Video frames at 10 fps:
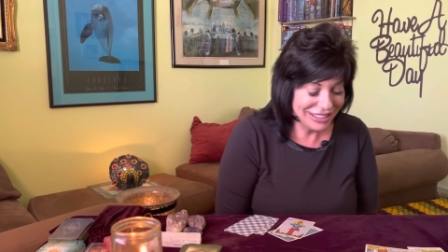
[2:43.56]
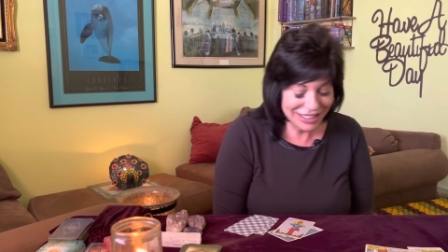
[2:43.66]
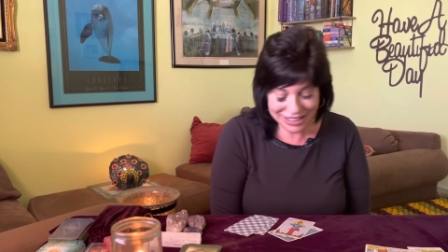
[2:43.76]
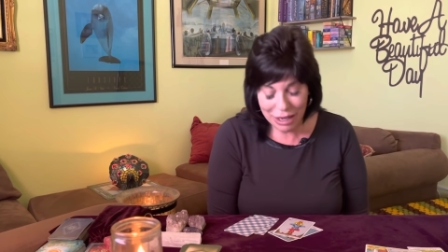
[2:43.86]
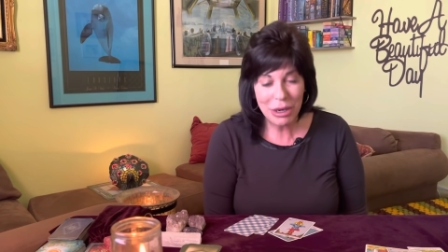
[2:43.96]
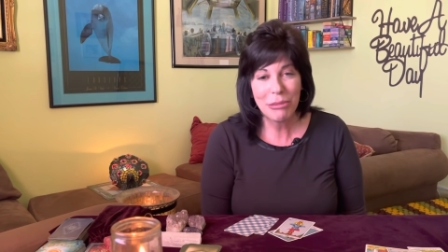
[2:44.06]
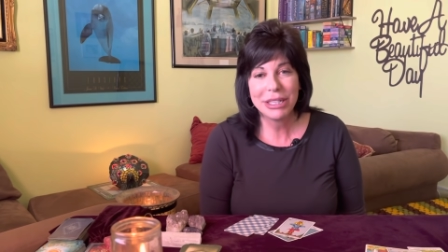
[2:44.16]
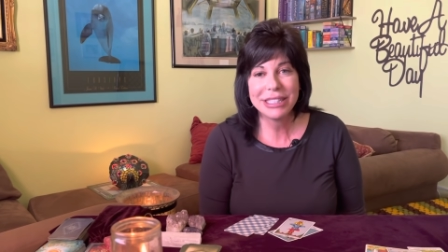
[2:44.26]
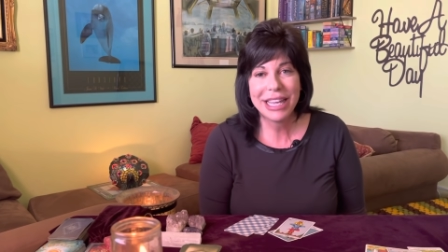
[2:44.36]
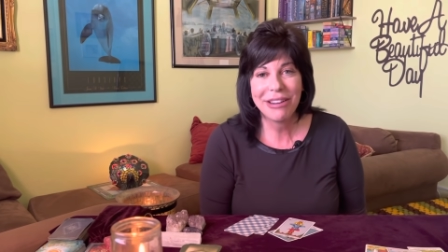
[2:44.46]
just say what I'm going
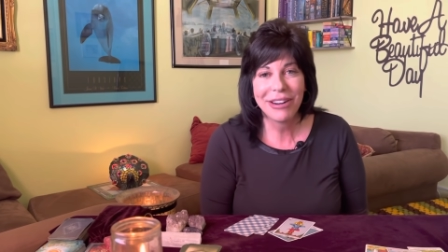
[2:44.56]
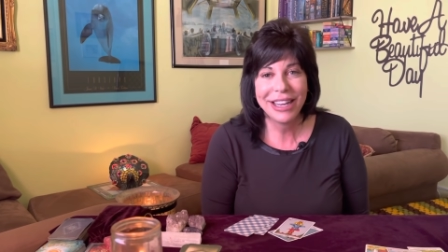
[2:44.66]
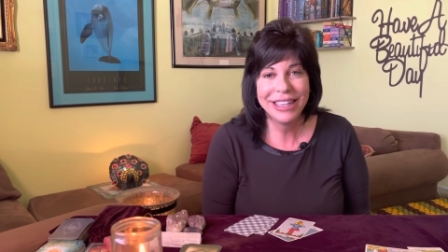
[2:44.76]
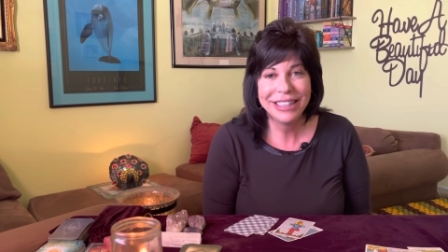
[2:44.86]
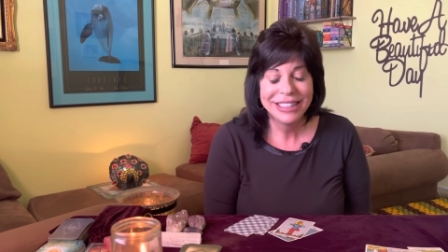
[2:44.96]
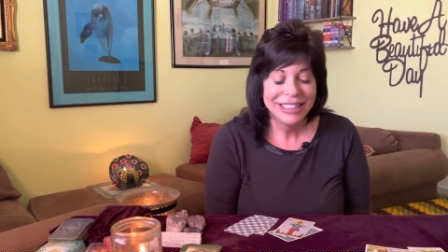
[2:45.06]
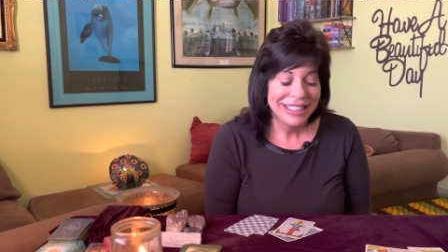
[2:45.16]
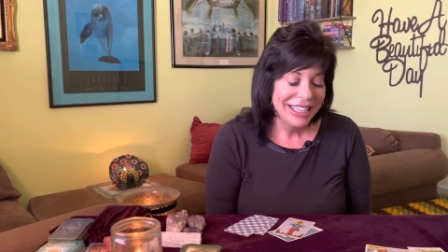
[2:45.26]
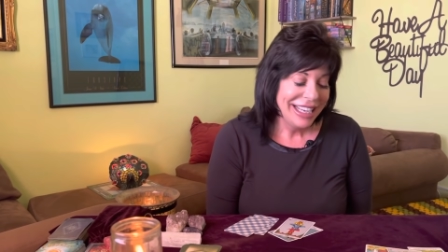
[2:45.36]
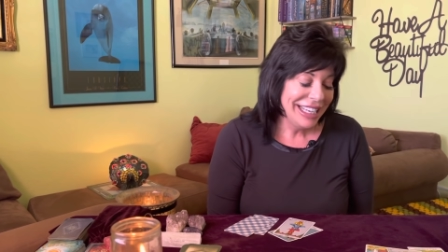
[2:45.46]
to say, right?
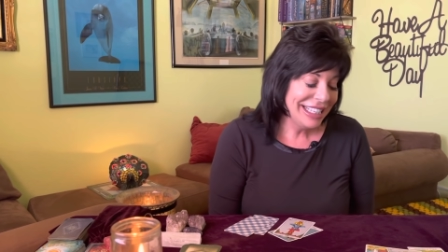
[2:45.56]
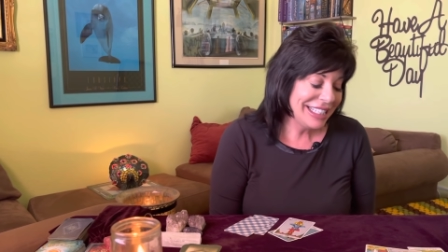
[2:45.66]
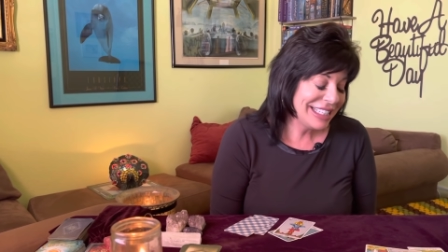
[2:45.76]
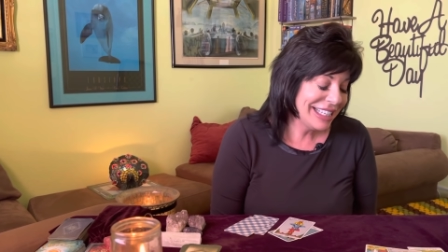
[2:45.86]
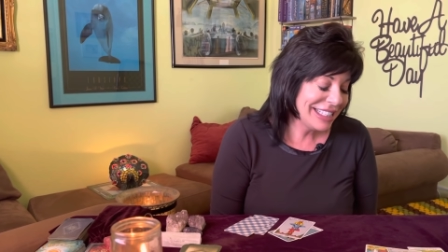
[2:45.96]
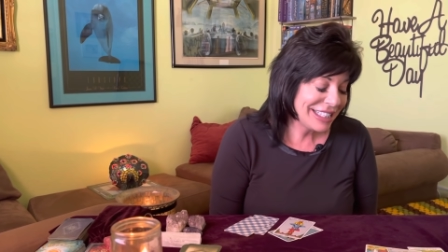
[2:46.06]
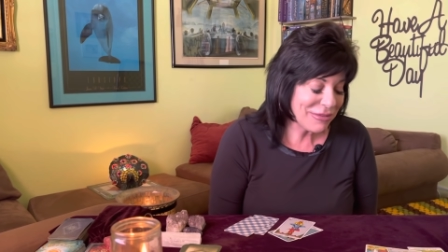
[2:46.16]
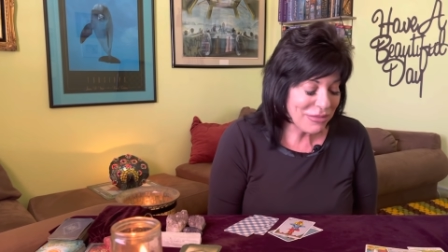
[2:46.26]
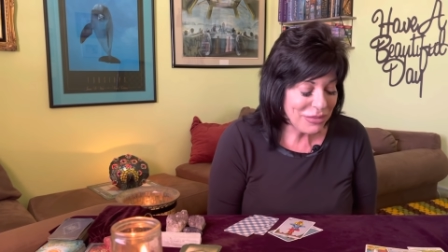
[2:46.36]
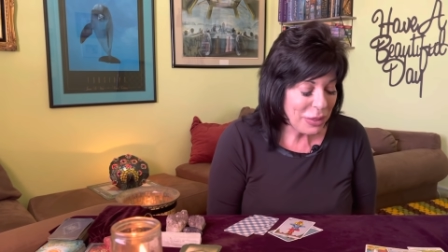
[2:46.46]
It's it's
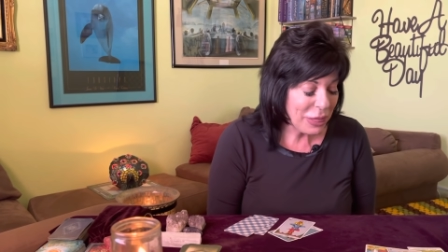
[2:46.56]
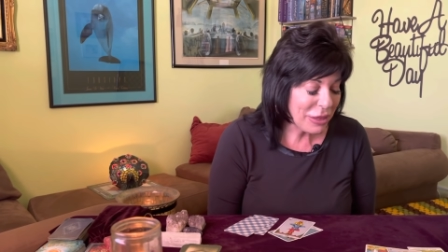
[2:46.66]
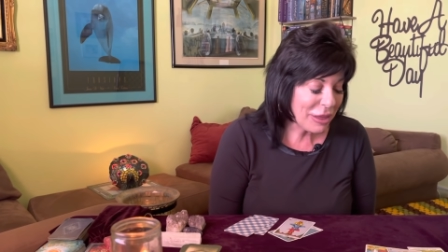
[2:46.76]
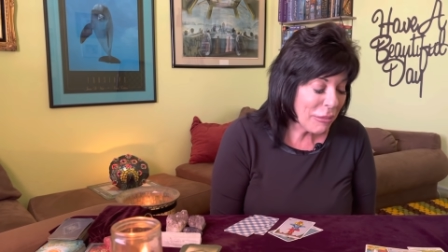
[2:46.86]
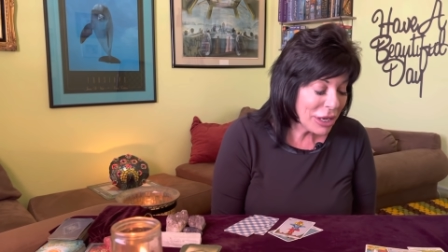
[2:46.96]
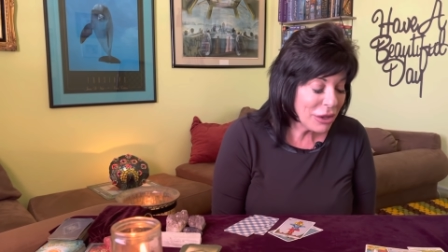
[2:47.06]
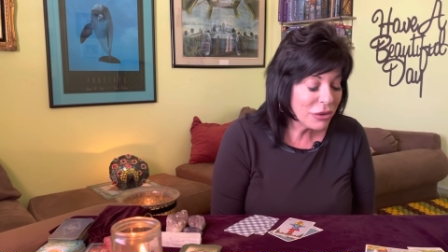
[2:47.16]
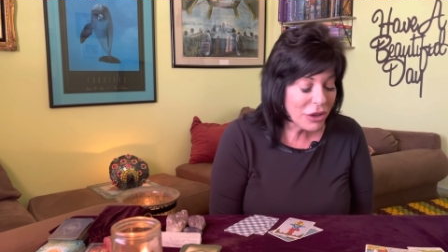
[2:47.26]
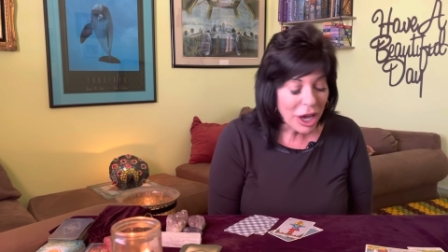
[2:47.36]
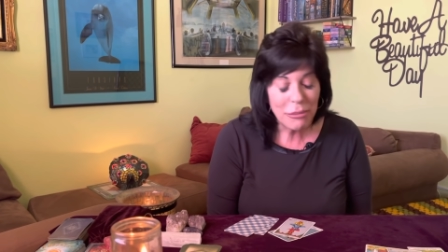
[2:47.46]
somebody
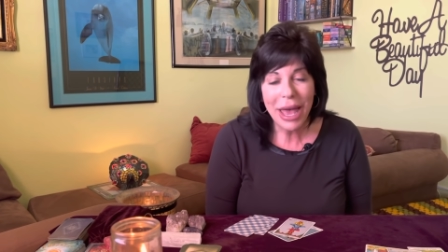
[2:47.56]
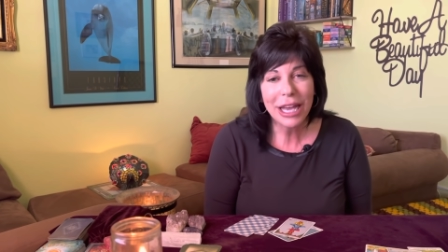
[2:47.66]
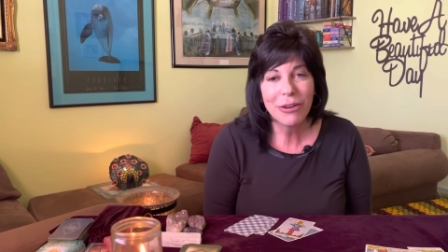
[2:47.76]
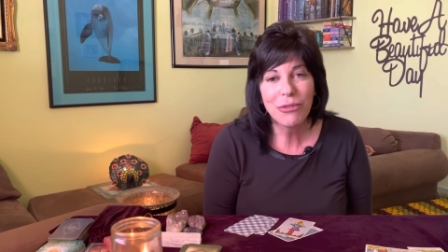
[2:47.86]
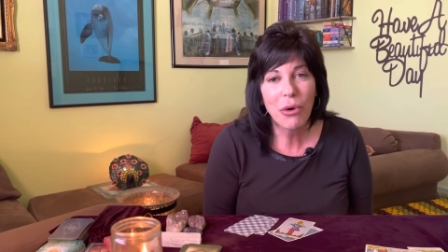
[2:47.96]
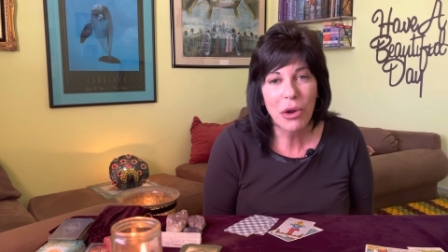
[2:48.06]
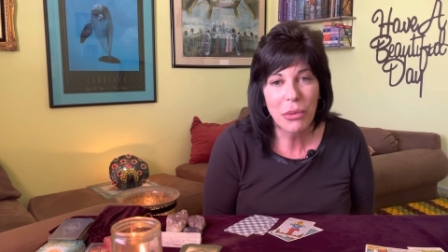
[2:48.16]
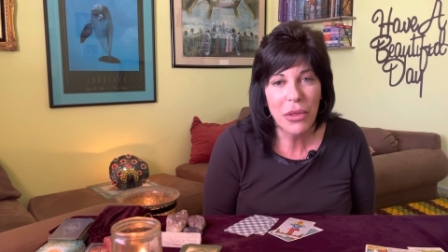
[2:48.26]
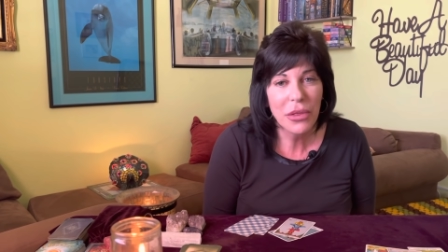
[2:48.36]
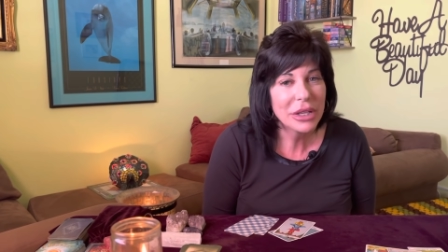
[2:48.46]
who's gone back and forth
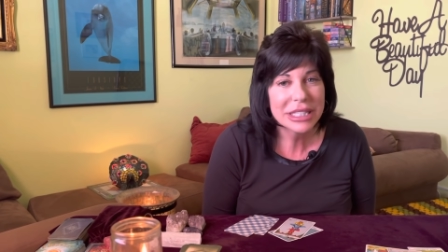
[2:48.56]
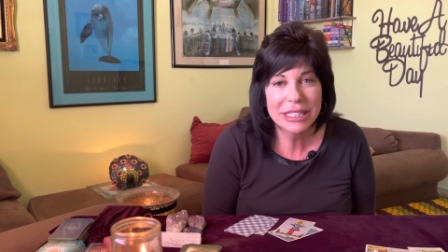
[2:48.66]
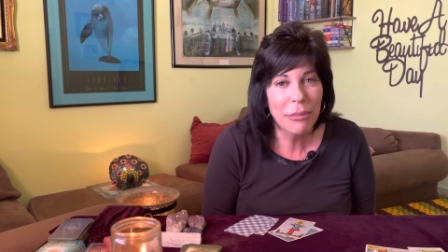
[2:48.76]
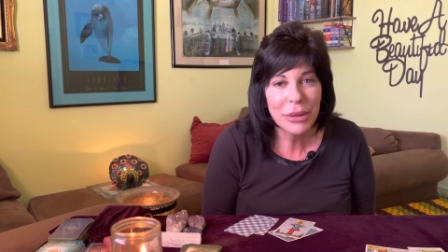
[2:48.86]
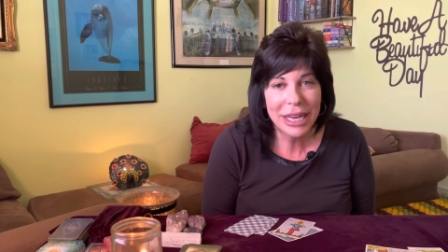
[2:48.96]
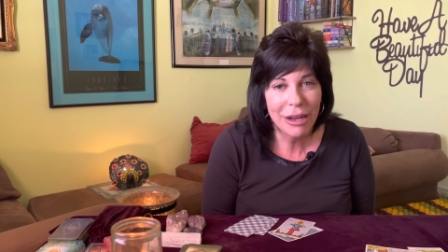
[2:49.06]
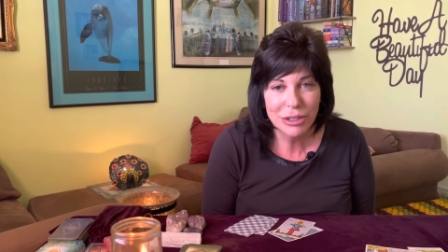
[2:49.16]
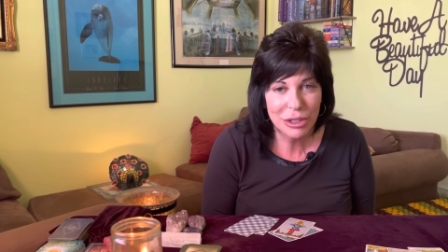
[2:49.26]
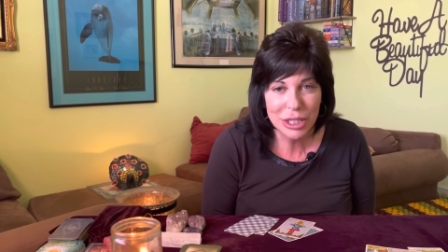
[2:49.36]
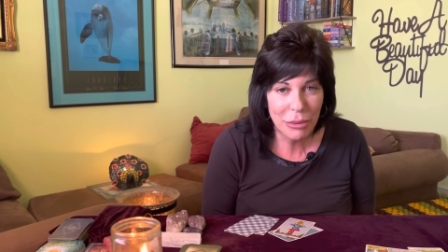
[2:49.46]
with something
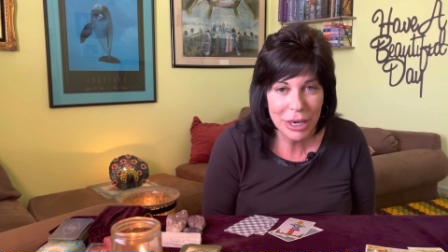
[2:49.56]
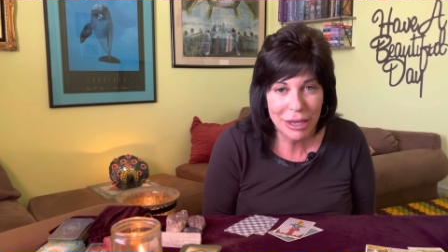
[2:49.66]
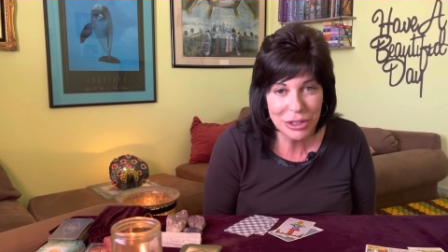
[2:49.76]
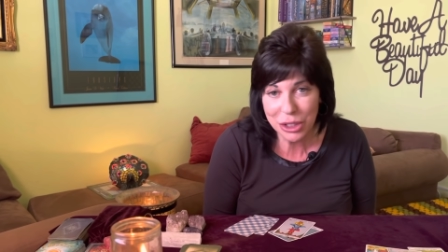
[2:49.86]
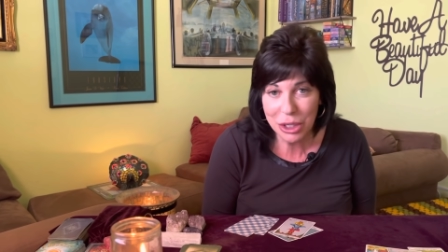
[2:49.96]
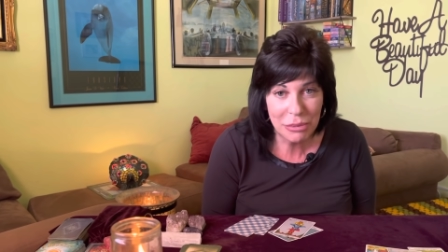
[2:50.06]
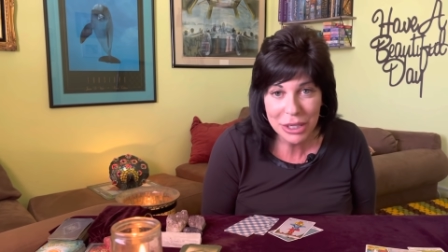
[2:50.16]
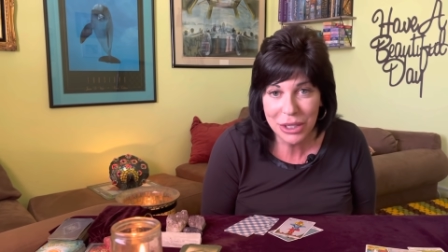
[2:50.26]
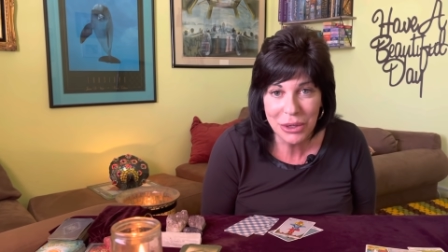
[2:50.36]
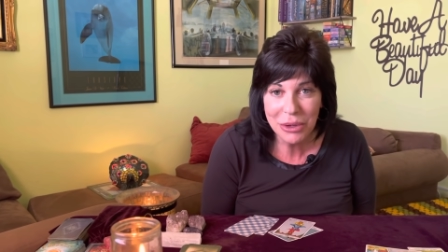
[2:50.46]
else or someone else. It could be
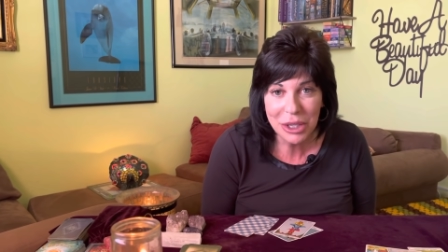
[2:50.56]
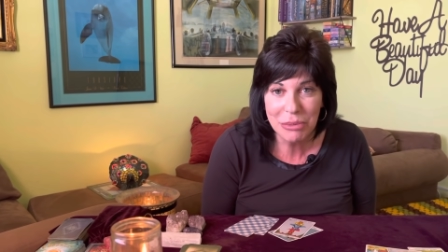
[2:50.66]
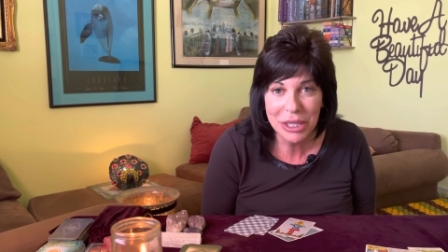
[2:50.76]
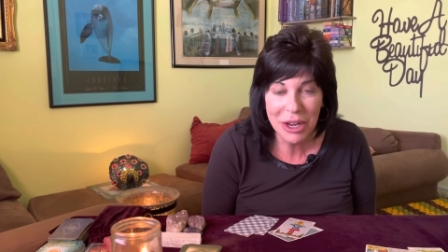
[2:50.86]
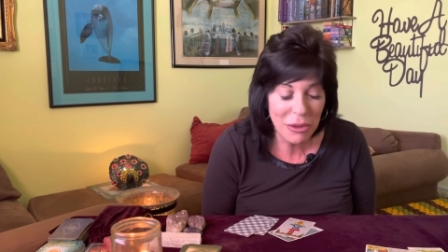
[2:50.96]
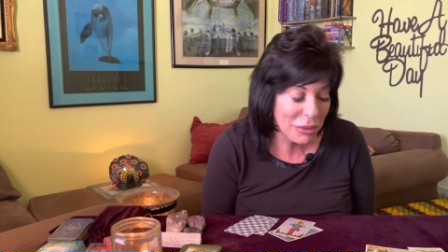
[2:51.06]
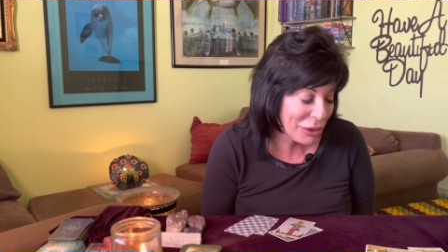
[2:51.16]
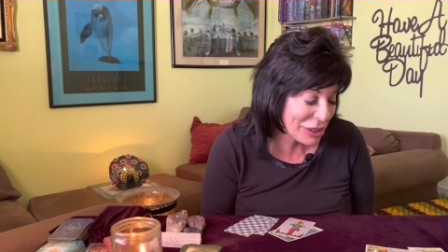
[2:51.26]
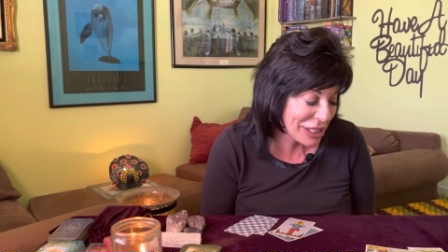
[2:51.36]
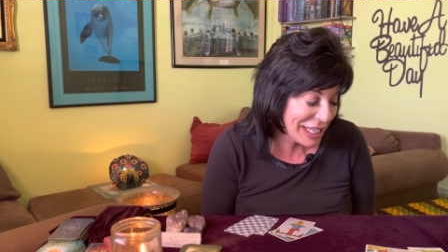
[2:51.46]
you. It could be another
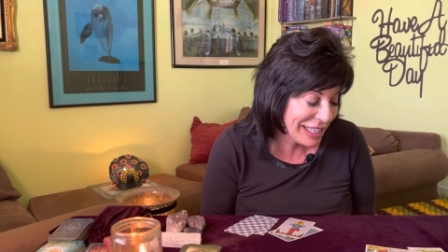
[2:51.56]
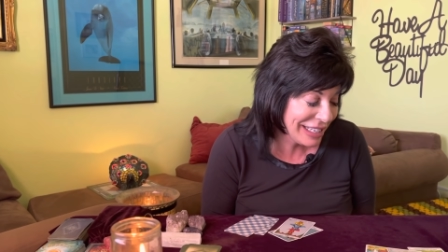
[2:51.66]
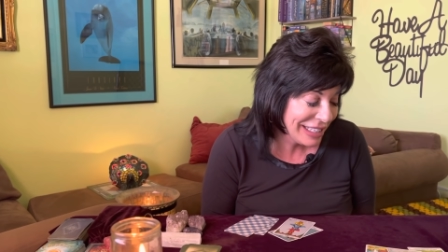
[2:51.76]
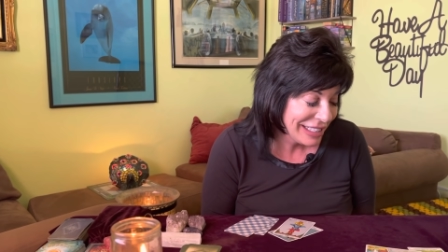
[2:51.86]
person.